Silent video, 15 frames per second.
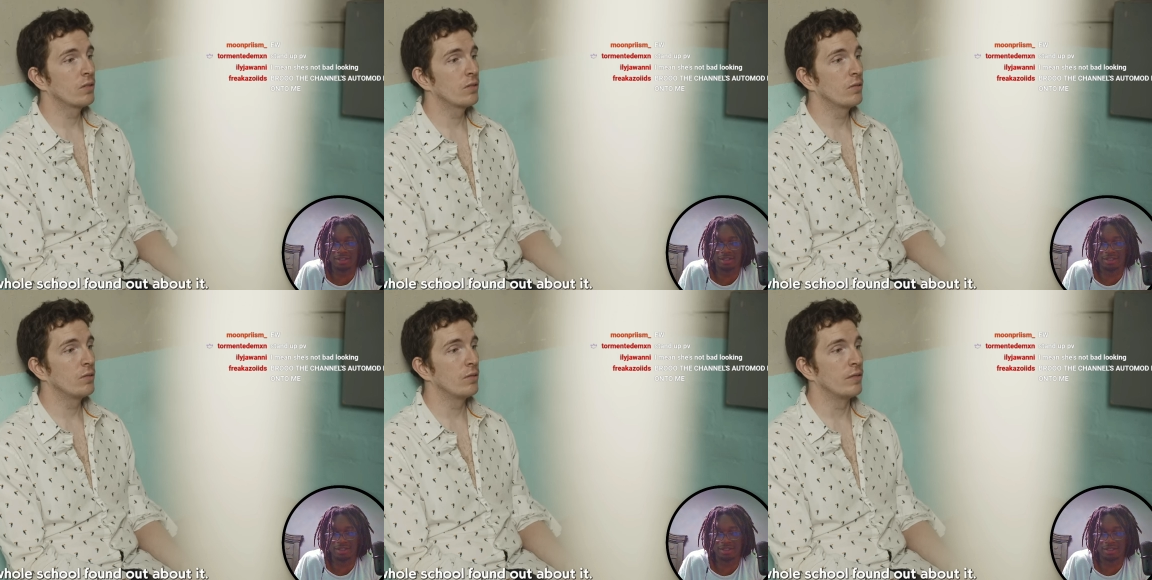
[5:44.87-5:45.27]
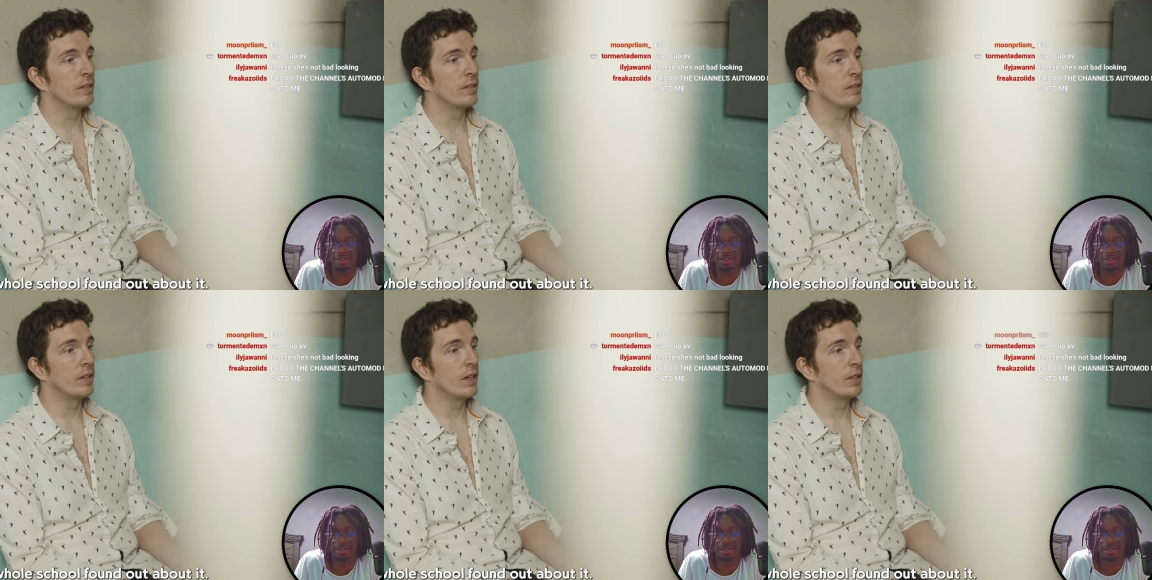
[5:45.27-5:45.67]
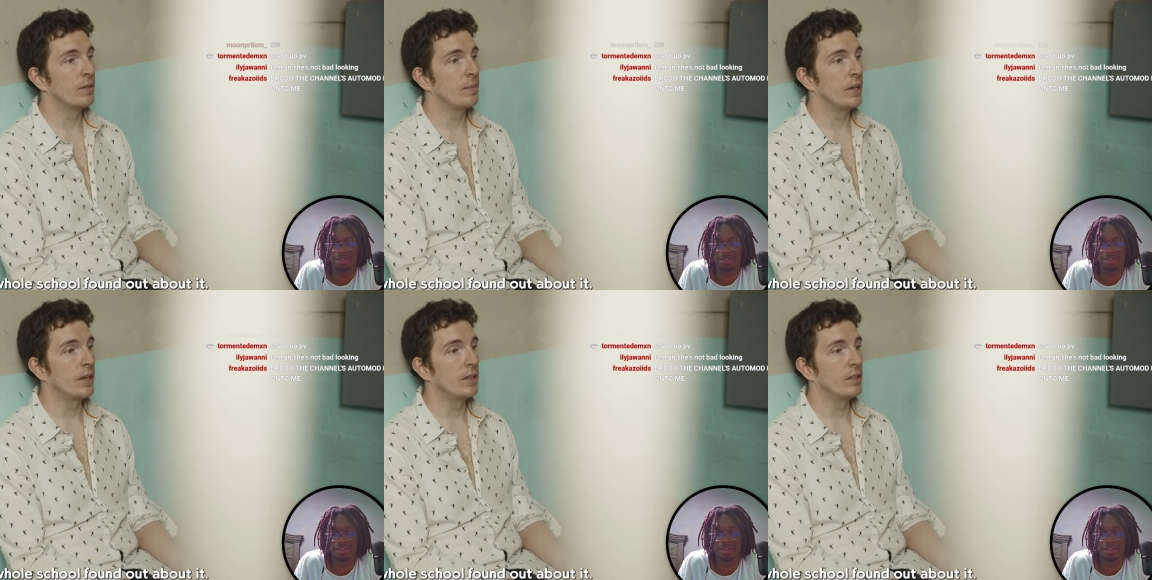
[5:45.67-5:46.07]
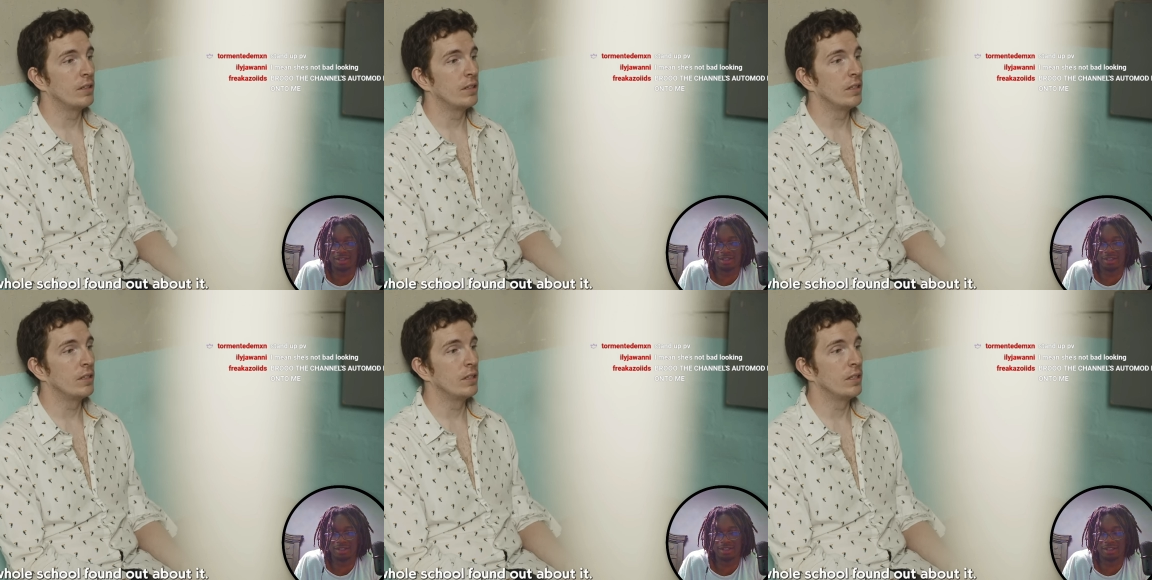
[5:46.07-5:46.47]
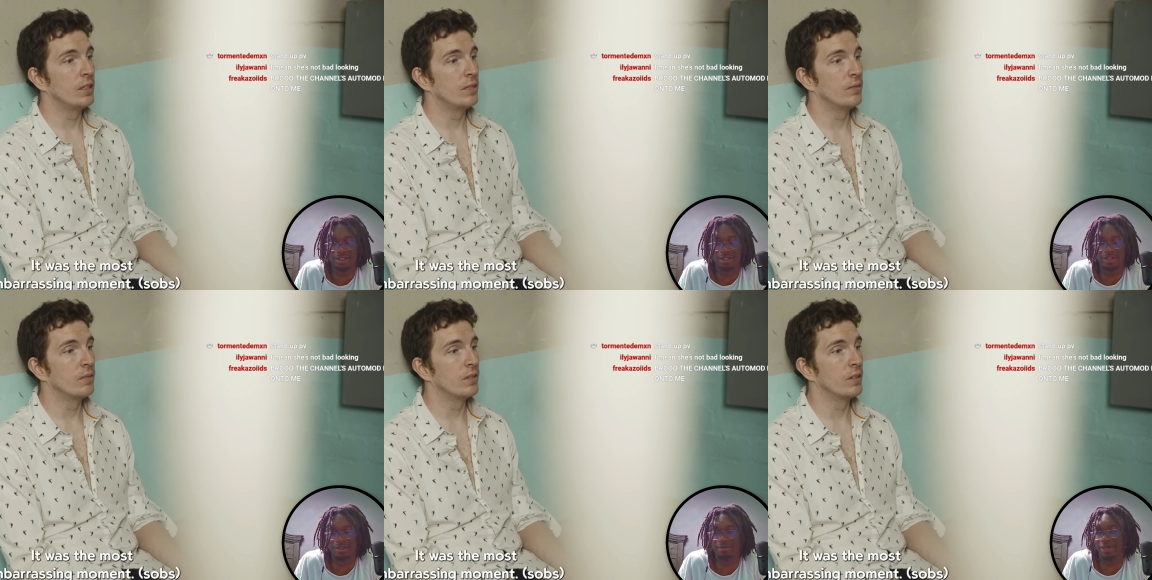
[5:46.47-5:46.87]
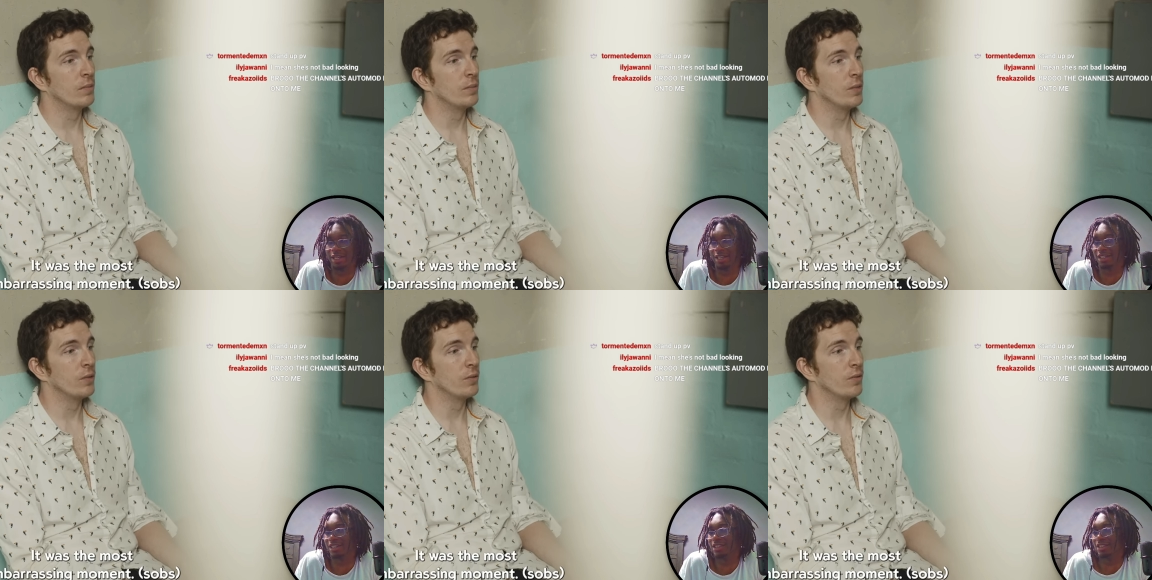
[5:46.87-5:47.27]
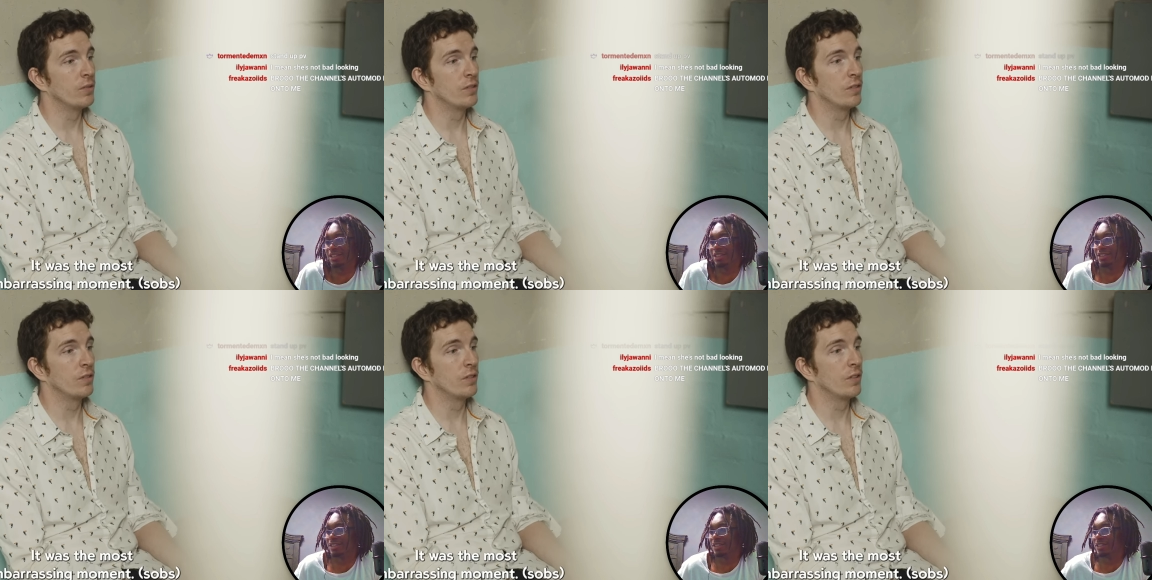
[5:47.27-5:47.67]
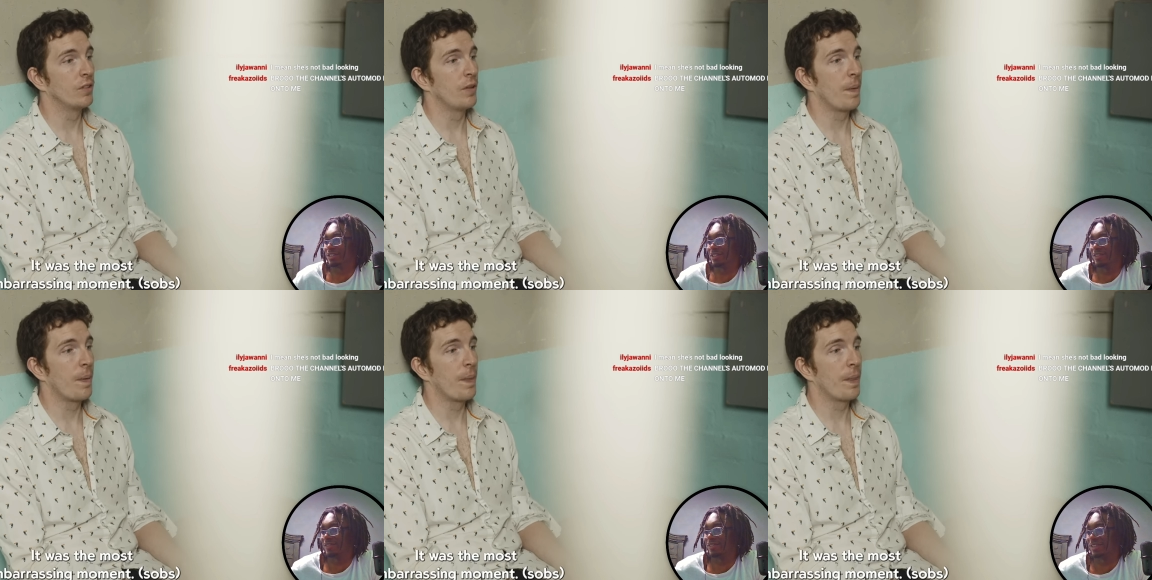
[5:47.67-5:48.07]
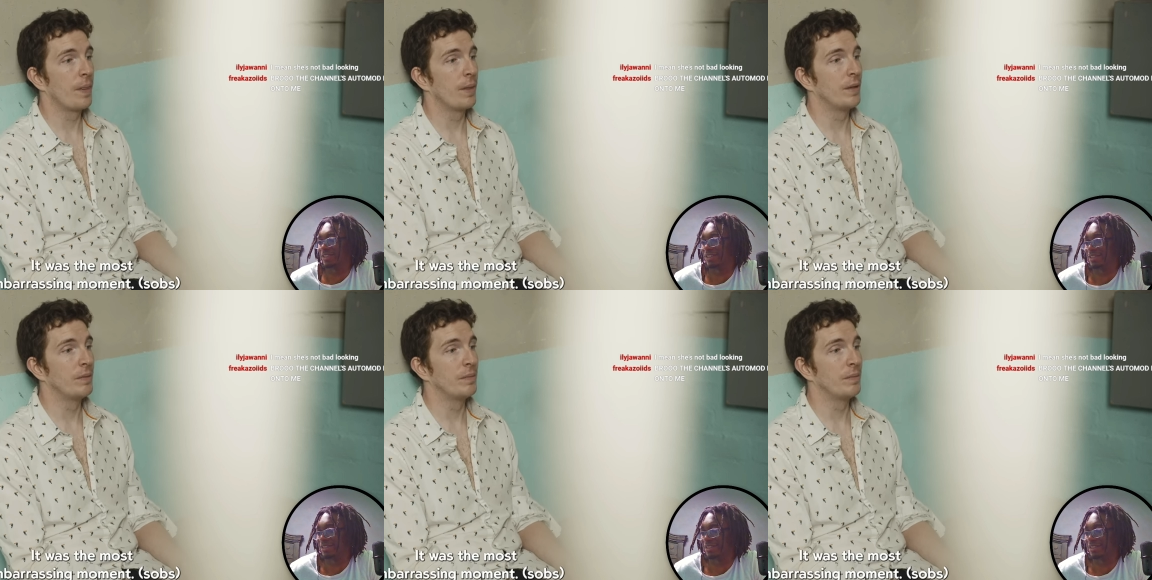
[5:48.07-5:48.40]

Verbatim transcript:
Speaker 1: school found out about it. Oh it my the goodness, there's no way.